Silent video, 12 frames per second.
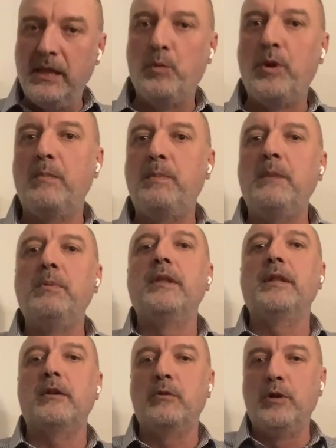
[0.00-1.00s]
with the people
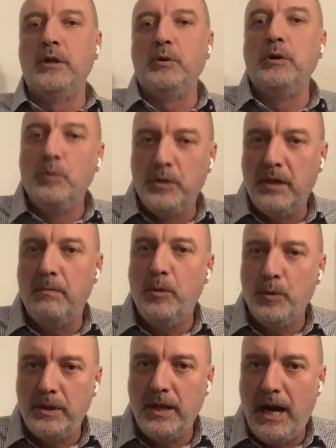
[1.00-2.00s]
that are going to use it
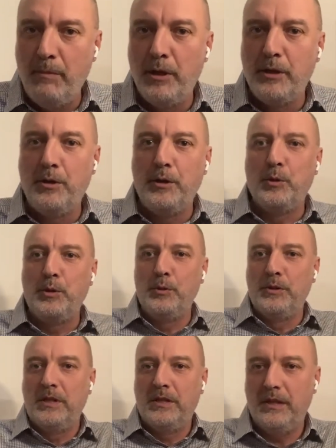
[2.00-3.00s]
mostly. I'm not going to
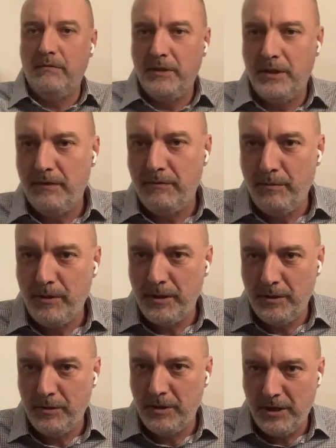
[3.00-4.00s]
use the services from the
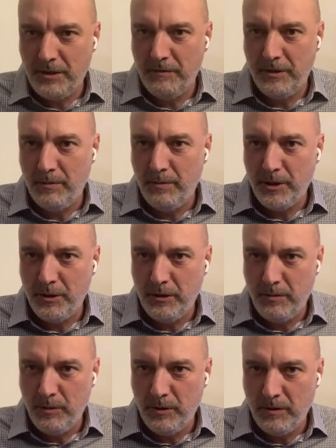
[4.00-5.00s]
Association of Serb Majority
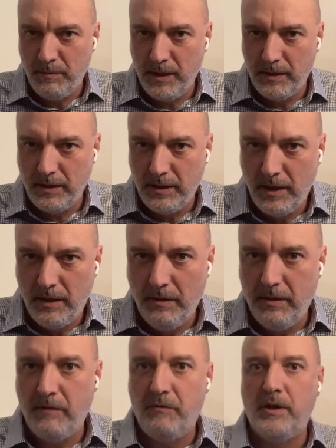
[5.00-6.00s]
Municipalities.
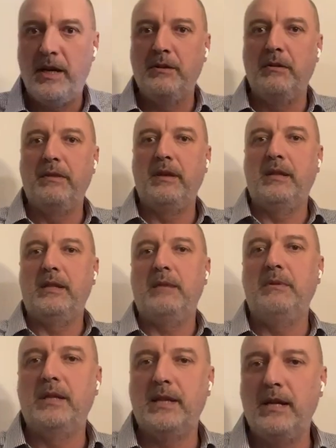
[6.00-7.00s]
Therefore, I don't think that
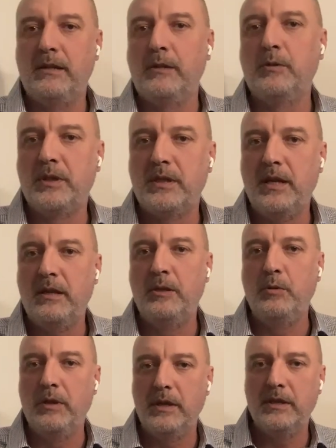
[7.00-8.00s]
I'm entitled to say
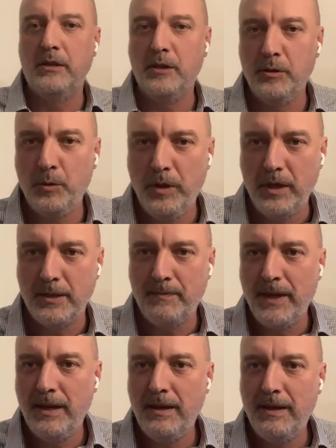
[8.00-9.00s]
do this and don't do this.
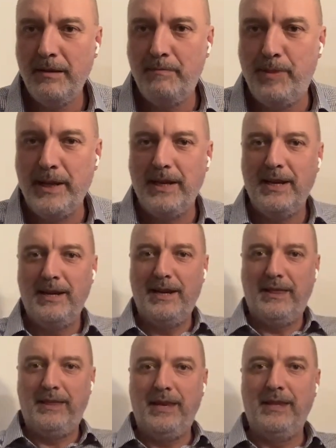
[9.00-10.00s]
But
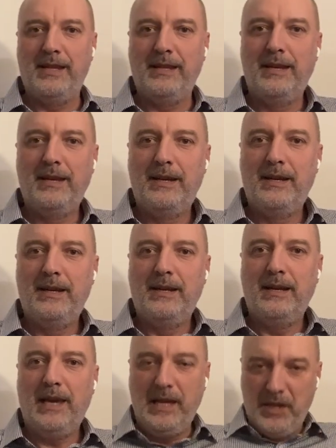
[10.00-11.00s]
I think that
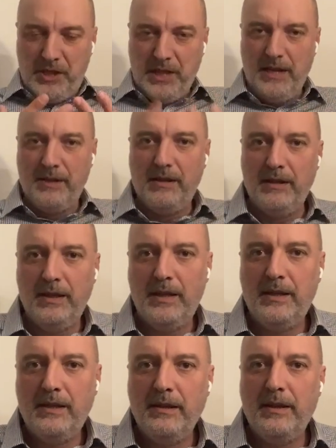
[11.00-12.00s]
in general,
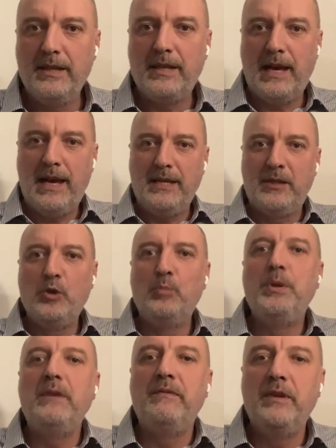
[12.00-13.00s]
this has to
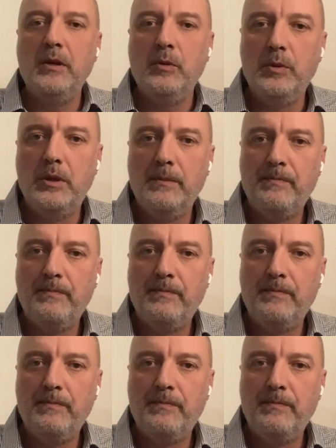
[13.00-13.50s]
be viewed